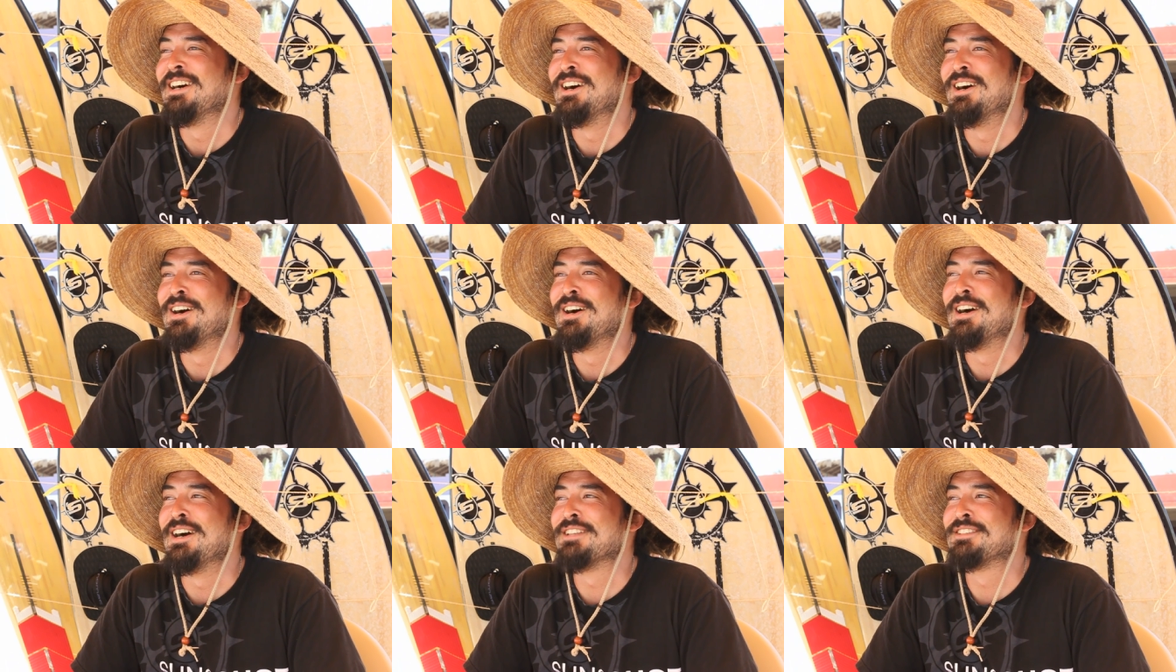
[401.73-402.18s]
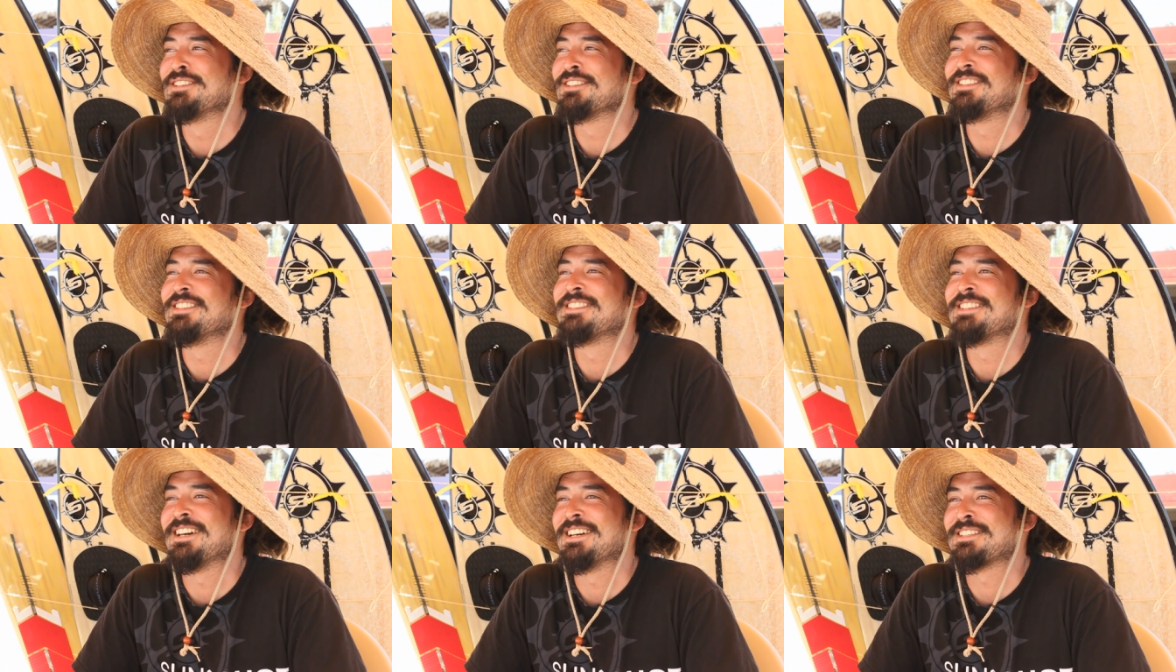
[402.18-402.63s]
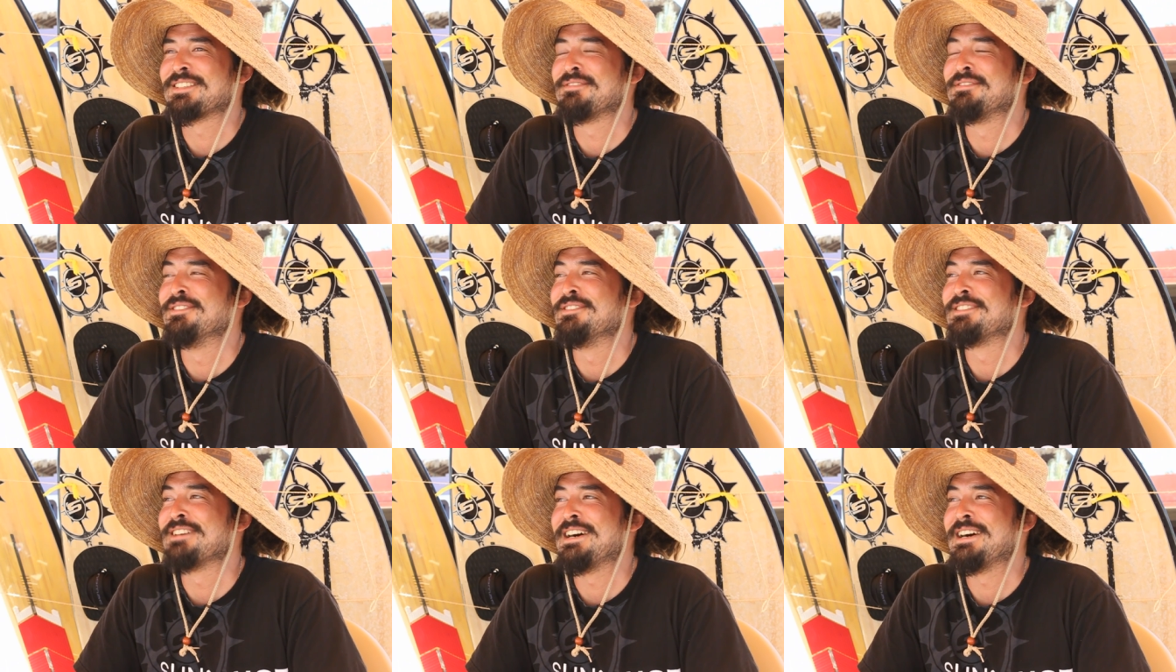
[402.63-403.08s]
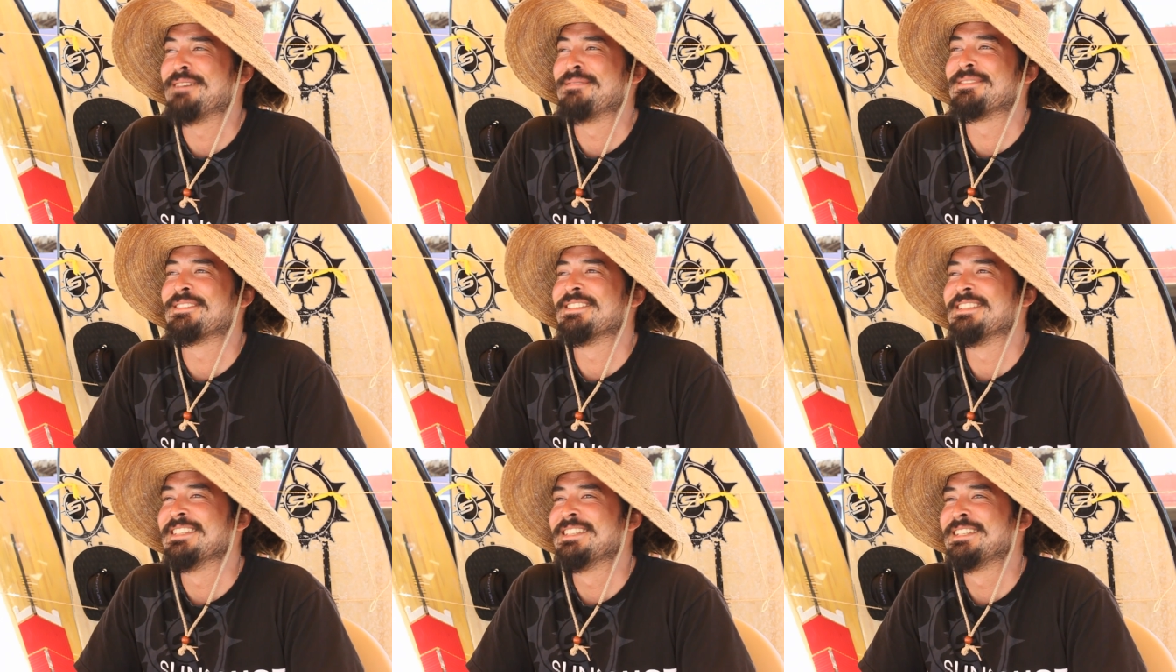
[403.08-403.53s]
I took the test a few
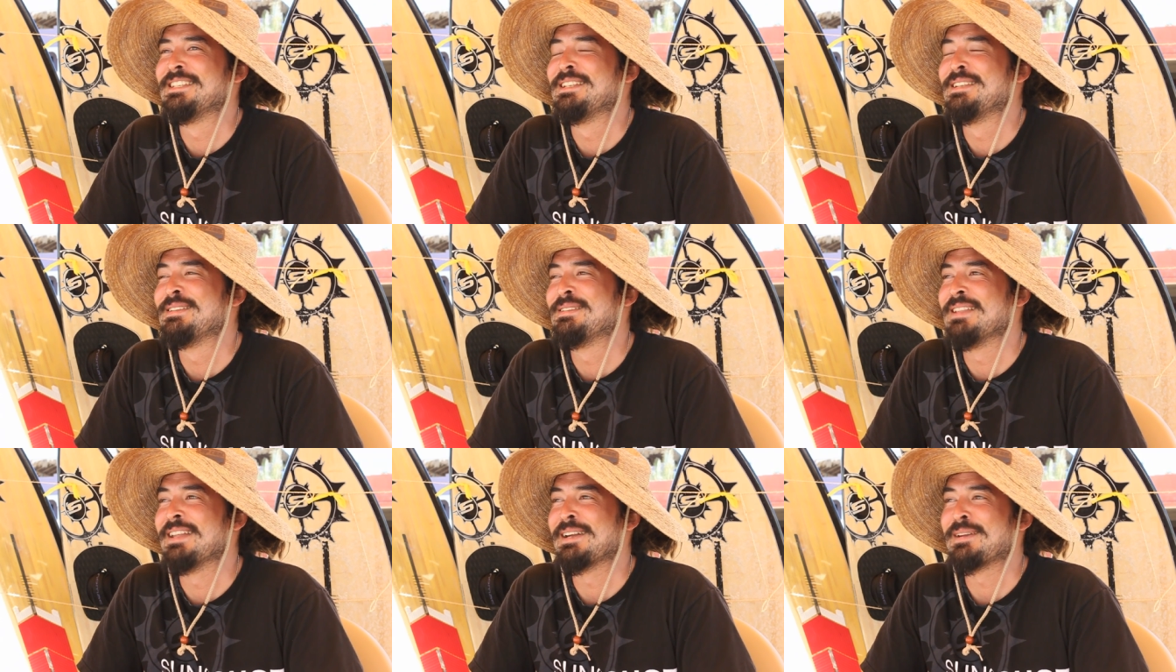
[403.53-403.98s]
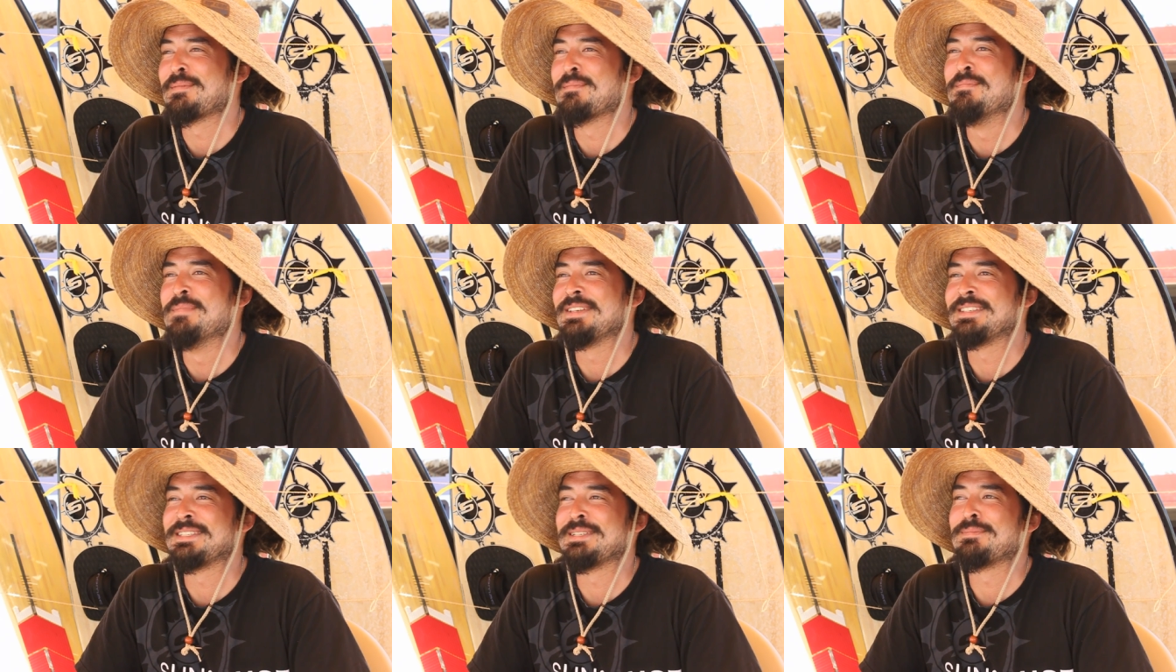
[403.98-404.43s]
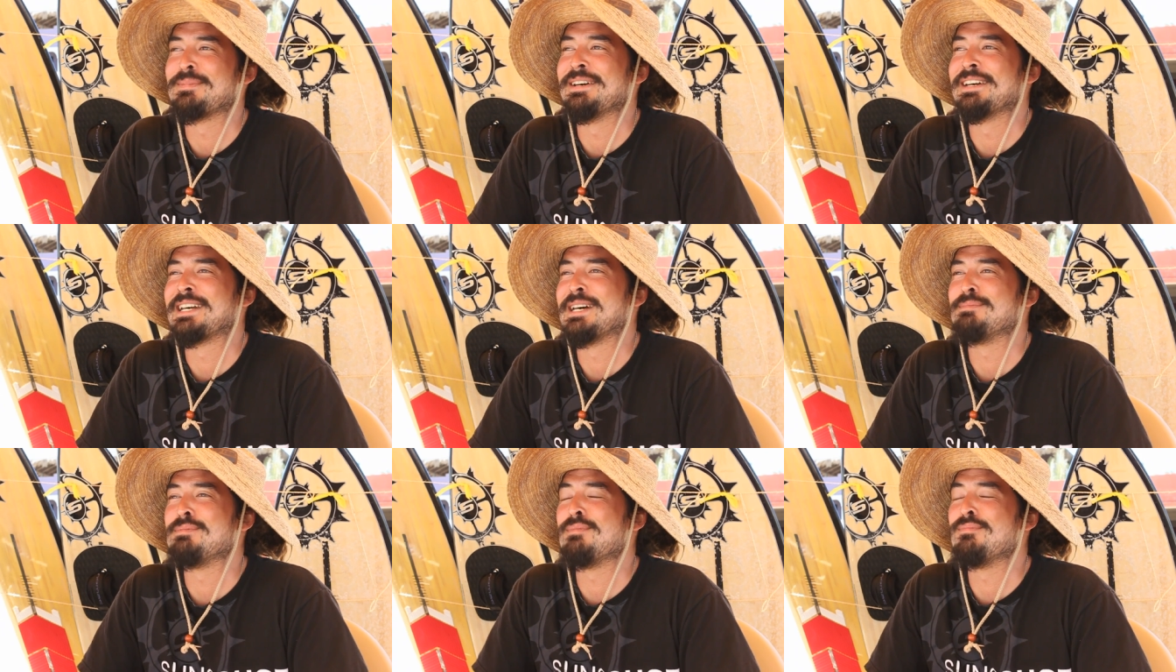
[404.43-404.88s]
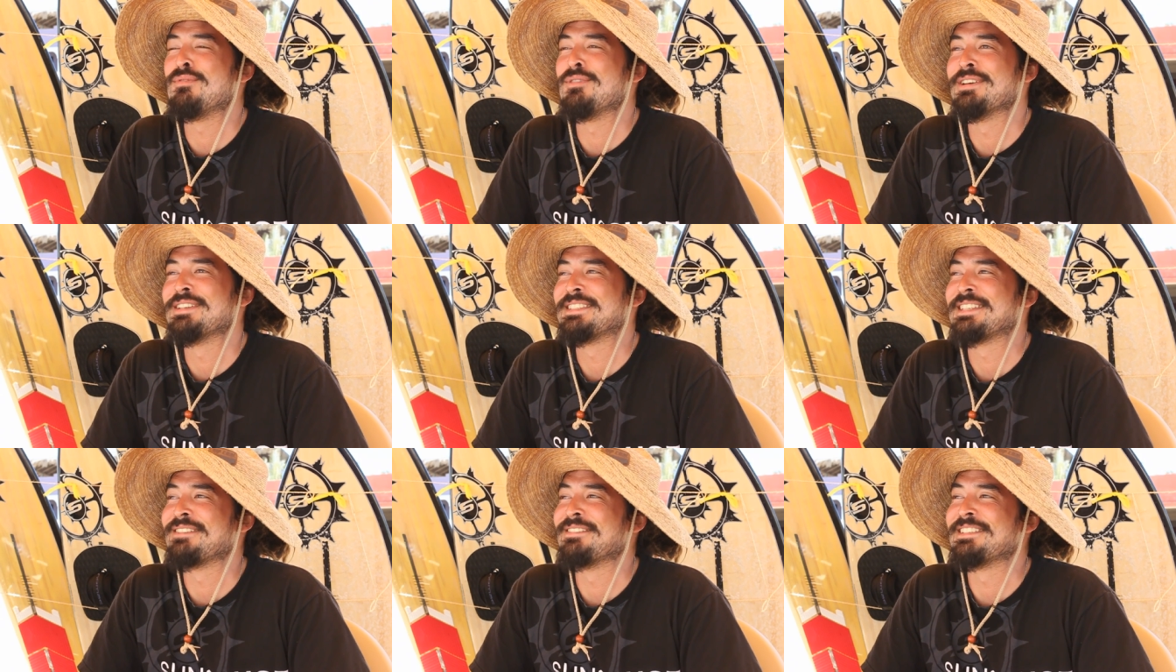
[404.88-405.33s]
times and like missed it by a couple
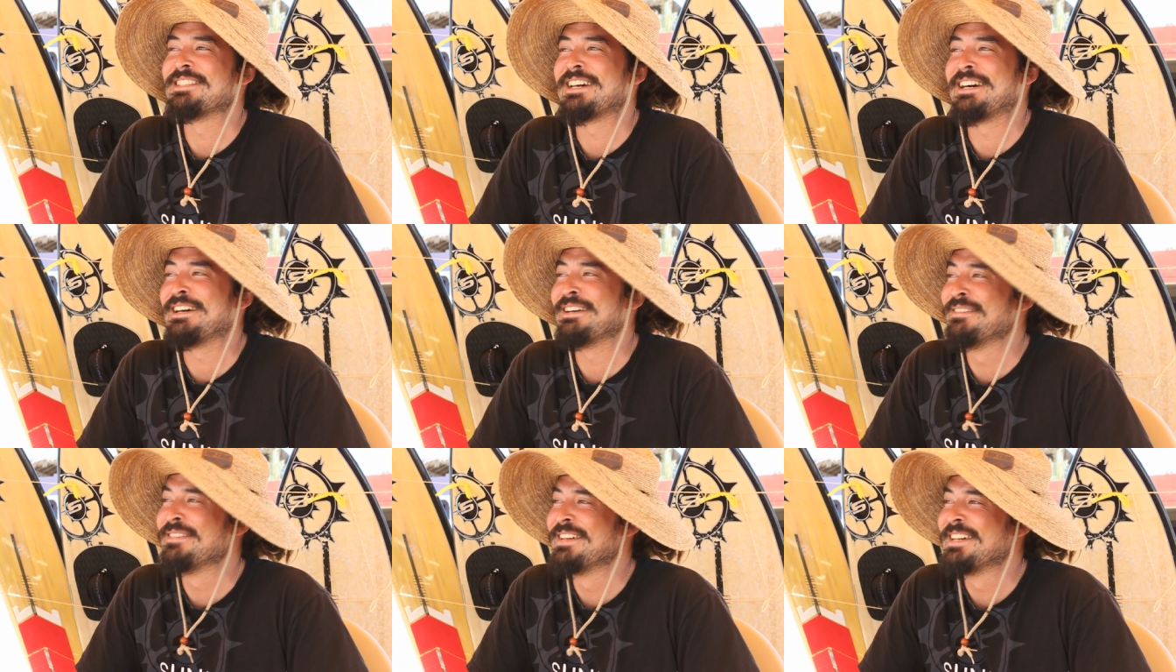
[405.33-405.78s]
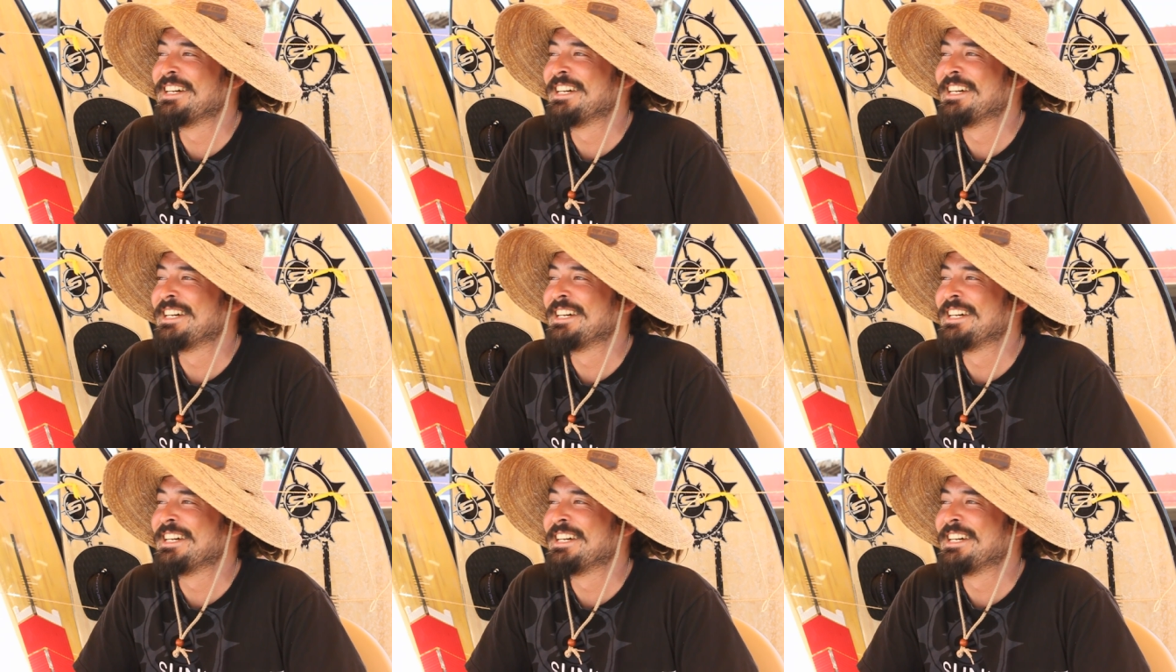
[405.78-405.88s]
points every time.